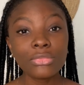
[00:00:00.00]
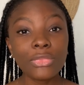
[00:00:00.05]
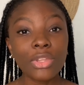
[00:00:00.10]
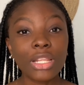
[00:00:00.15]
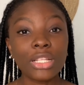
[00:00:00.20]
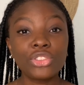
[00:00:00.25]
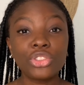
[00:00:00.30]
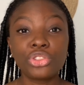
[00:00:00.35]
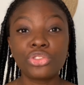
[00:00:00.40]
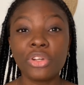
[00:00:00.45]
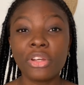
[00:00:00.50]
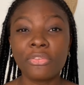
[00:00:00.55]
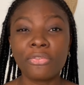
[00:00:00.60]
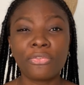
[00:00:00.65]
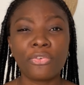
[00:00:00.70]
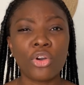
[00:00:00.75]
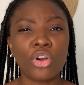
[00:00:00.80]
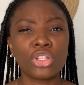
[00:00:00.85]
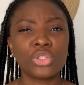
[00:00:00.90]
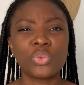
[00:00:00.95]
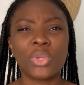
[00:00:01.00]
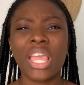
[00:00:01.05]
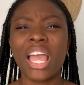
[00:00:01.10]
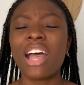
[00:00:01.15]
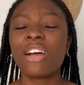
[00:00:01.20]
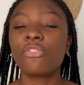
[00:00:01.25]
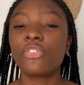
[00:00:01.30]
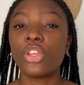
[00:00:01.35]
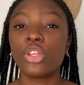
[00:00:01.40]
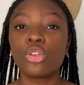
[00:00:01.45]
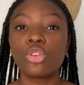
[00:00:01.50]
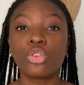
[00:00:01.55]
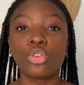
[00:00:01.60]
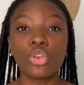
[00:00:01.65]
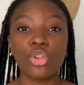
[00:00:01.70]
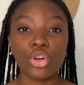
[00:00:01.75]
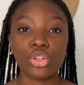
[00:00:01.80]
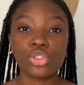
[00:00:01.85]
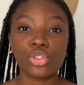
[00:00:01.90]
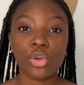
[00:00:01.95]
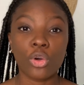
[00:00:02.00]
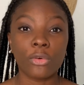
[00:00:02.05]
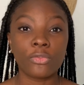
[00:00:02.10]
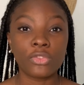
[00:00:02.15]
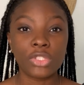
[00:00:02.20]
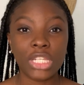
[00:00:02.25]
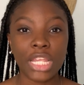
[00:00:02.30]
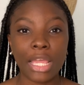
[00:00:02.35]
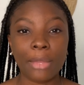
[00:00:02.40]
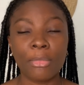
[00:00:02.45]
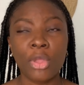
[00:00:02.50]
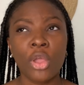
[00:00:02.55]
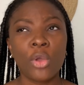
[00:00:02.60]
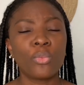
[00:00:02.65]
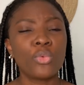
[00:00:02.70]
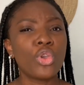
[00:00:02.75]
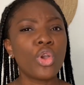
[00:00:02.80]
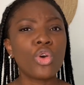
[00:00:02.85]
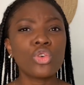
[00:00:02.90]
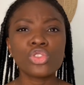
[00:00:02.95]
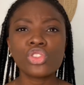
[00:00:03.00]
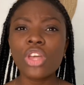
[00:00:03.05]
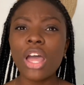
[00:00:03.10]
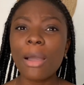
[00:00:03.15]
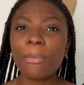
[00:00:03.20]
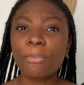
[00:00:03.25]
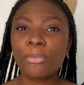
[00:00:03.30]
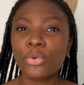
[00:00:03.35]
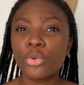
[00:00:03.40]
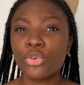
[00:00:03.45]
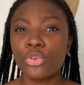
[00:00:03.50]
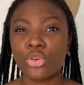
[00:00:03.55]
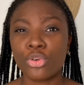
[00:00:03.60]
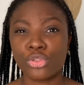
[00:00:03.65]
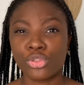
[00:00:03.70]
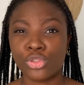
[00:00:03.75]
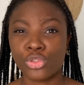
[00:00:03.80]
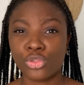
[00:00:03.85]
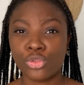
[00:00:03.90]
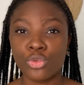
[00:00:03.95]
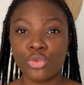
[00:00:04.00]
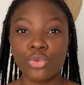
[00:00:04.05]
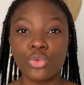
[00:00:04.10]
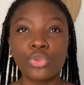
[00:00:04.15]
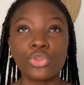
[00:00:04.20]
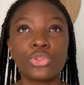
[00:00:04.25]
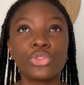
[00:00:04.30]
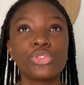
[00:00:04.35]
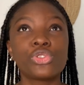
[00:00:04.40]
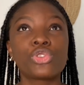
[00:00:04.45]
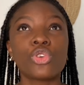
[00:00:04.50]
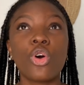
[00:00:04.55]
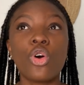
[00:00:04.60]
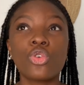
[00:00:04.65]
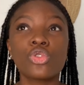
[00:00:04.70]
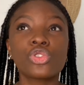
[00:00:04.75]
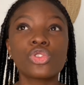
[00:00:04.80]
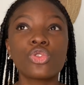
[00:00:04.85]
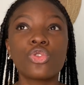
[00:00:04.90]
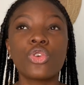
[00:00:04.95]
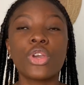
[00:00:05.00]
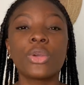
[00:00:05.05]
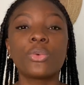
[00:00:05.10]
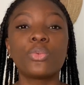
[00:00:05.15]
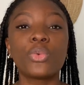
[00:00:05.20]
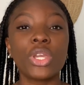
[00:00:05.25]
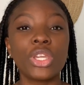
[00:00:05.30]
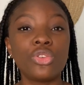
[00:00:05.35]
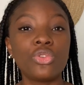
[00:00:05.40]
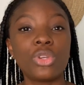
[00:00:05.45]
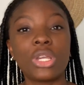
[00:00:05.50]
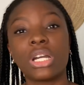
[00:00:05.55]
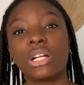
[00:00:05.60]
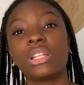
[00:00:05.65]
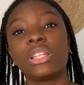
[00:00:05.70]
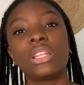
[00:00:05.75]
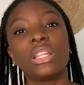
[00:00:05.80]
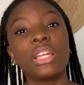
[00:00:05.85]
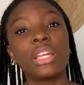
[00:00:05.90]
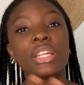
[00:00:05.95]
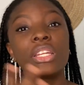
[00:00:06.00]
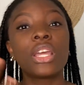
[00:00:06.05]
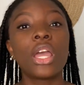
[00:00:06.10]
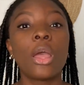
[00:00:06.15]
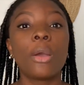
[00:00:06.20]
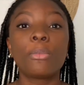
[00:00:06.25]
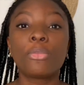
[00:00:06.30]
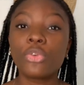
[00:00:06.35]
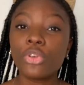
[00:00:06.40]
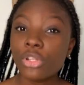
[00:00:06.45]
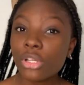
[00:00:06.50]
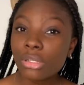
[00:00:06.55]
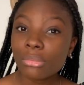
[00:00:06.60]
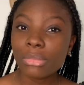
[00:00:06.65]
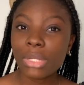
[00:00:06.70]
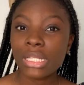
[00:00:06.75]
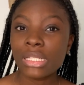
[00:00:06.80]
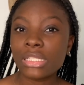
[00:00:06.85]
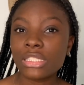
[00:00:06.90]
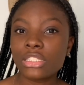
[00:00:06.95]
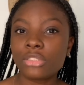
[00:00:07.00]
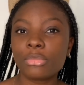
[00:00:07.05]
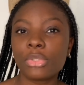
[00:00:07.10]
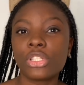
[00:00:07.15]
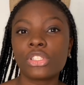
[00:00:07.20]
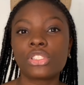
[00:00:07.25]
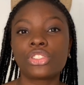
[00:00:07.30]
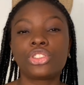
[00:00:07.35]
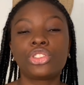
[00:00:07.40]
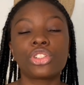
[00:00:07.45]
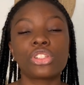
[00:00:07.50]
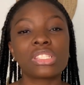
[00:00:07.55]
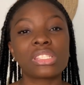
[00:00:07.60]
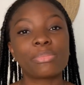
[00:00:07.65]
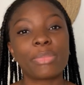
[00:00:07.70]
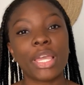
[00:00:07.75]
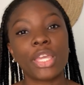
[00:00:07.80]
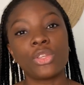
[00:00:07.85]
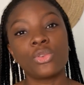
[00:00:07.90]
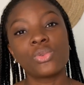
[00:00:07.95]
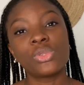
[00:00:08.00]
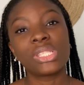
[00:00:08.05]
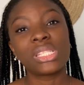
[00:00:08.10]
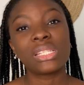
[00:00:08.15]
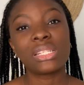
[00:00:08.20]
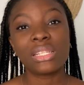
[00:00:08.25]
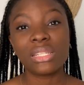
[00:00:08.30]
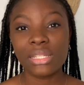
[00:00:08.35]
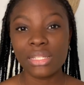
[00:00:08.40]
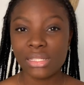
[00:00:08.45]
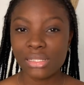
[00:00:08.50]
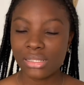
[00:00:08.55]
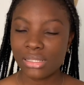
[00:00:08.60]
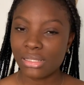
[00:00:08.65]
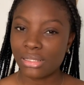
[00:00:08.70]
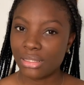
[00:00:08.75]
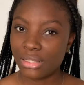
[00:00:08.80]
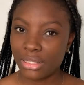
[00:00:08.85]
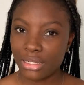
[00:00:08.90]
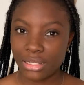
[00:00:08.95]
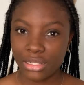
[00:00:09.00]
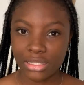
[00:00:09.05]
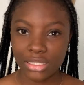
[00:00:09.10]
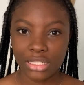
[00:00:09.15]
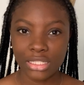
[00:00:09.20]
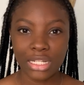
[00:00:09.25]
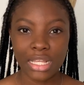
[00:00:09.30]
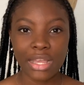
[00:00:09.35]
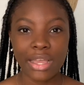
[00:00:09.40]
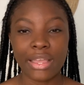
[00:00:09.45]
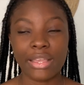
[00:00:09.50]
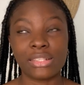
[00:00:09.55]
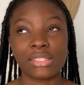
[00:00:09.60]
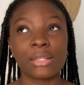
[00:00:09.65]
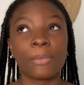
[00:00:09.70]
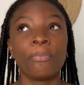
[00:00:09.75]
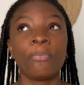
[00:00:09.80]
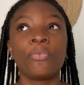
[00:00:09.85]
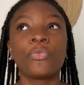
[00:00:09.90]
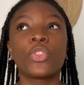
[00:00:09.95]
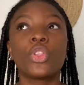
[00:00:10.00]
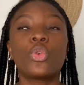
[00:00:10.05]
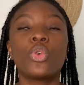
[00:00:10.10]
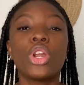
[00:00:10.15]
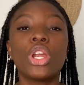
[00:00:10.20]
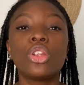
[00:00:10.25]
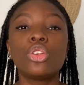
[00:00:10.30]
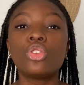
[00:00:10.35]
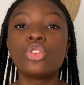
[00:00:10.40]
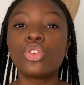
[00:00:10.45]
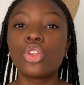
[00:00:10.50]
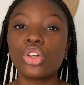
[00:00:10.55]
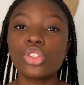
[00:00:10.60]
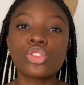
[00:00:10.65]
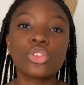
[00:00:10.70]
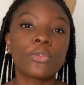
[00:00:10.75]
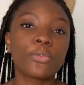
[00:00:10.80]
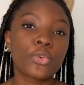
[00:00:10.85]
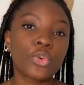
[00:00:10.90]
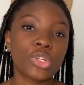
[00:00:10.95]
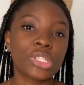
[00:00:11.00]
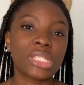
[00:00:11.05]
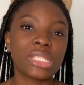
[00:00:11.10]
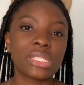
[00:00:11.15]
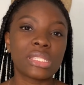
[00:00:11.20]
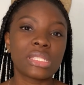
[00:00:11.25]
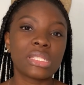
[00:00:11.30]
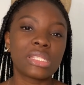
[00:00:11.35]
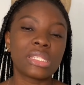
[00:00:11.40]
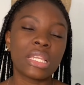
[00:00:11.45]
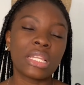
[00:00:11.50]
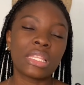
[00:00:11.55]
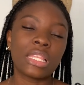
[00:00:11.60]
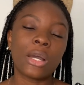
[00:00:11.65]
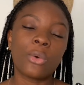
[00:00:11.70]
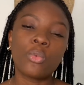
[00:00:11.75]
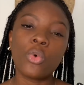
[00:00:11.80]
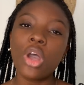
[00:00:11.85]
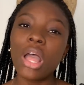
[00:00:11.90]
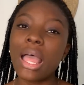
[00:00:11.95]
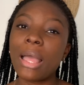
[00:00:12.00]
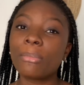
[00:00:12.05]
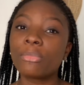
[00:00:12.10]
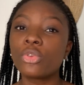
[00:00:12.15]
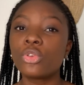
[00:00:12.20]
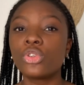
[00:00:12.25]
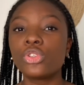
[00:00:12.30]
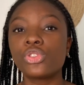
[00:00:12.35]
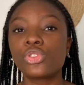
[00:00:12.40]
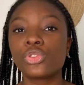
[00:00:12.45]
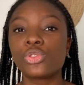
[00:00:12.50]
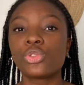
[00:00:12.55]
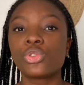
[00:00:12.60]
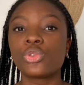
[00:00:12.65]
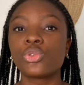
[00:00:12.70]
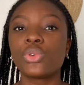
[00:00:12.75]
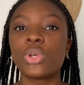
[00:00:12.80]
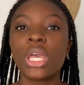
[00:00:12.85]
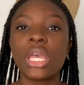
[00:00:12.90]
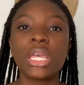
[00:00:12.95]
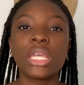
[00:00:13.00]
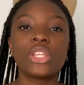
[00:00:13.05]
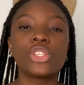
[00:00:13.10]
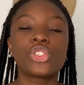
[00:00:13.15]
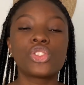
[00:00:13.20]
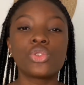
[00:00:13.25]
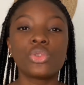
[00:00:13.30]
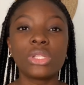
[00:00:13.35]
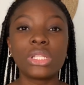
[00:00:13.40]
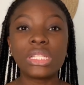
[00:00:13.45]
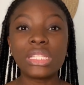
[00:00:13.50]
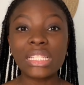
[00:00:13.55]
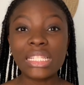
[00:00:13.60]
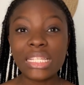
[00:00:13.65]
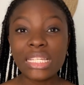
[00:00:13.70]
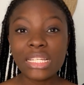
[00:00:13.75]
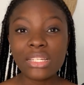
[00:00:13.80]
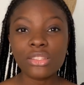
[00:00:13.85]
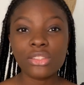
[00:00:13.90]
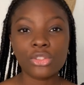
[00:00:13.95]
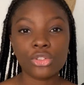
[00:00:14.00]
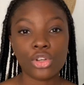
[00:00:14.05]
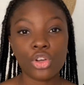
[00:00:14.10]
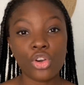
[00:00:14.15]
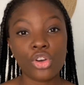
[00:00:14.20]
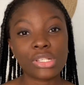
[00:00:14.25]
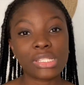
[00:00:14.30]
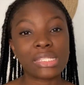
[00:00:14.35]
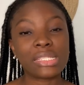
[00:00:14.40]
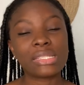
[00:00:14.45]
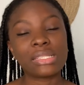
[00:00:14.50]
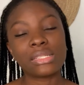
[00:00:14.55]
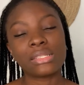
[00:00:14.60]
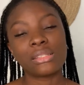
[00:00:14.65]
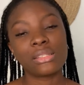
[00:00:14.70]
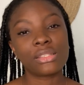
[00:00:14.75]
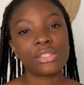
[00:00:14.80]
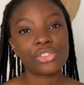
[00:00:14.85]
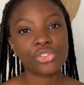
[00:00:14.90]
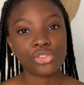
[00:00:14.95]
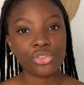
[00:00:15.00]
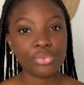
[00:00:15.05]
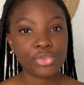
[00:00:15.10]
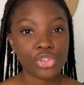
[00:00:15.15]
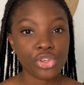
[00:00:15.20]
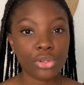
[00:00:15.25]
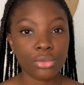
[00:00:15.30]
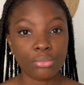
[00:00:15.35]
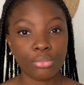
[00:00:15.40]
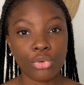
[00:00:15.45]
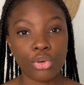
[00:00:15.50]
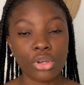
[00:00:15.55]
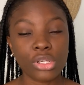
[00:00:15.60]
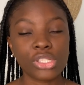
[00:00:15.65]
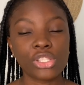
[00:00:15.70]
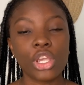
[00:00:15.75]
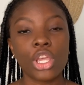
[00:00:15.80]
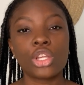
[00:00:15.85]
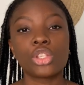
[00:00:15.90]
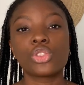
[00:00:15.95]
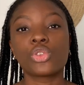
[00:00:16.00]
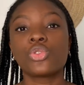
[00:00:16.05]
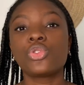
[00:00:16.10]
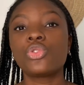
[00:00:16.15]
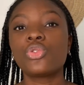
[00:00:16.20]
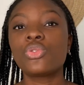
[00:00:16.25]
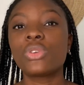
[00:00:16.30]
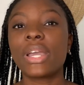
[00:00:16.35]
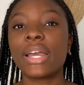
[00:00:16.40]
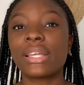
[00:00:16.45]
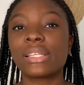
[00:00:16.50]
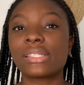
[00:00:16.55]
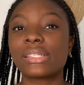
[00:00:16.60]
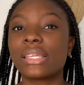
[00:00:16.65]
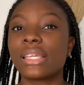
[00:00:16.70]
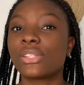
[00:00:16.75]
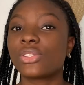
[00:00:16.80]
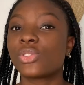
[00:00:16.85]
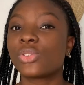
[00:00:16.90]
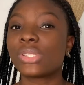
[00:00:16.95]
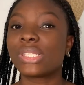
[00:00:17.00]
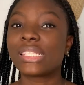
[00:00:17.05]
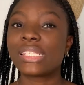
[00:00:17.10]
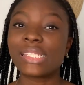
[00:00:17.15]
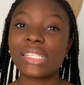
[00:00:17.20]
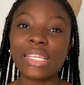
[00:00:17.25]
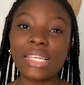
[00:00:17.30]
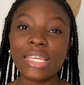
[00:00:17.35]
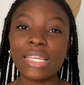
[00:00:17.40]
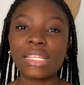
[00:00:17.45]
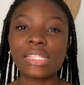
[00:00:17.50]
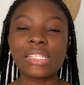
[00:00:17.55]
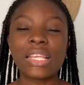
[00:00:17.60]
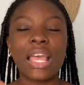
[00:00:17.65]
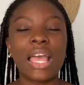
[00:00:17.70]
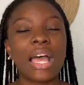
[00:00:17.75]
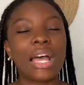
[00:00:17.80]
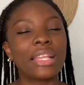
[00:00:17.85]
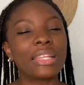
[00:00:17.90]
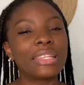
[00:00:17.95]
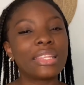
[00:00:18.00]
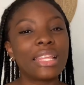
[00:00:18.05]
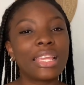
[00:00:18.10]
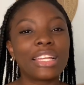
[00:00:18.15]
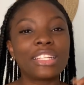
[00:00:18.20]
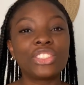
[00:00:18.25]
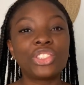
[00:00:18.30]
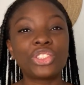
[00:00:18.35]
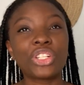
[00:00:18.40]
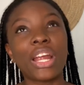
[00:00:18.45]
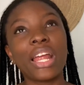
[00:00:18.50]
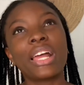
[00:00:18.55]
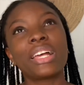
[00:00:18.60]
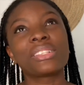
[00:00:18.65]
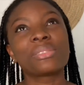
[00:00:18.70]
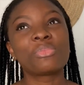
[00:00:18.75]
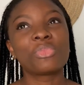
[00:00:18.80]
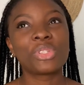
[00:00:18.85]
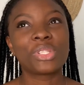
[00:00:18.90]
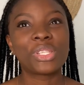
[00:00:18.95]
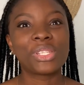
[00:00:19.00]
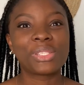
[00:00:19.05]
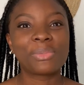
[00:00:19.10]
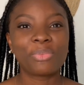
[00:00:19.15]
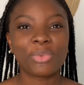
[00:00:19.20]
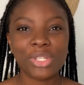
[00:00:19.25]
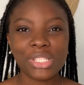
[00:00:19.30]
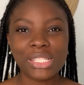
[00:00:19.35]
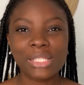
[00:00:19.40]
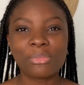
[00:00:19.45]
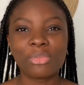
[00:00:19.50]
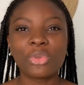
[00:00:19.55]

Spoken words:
Trayford. We have a lot of them. We also have Product School. There's also a way you can learn product management just by using LinkedIn Learning. Guys, there are a lot of courses to take. Now, what I'm going to do is to link the courses in the description box so you guys get to see it and then try as much as possible.